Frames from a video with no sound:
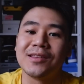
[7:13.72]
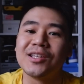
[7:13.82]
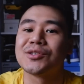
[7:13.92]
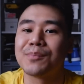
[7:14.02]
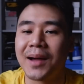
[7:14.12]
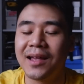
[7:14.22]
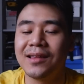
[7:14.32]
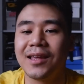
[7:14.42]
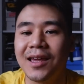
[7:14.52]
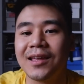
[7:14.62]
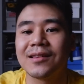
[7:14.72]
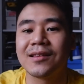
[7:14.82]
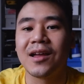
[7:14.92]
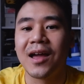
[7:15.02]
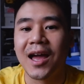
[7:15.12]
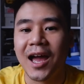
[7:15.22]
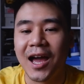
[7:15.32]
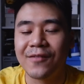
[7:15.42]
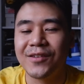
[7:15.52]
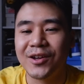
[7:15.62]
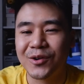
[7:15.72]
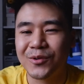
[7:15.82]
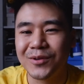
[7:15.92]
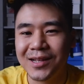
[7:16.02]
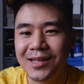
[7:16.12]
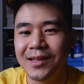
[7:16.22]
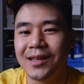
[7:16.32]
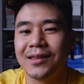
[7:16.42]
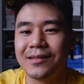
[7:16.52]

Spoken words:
despite it having only